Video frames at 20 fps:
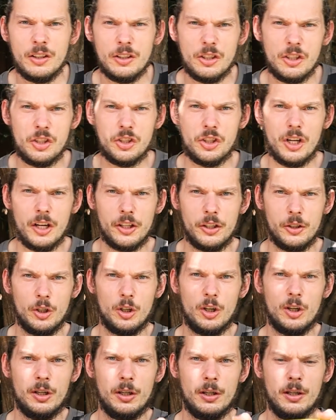just chuck
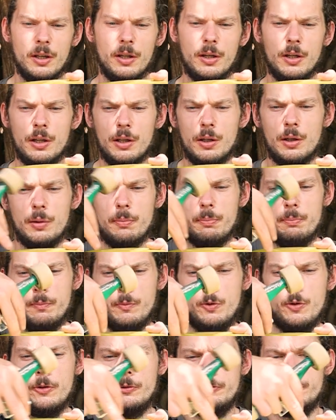your
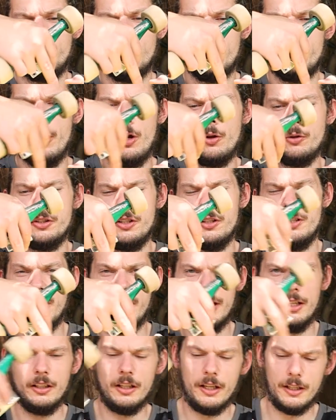all 4 bolts in
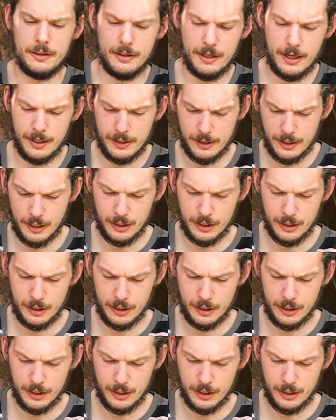there like that,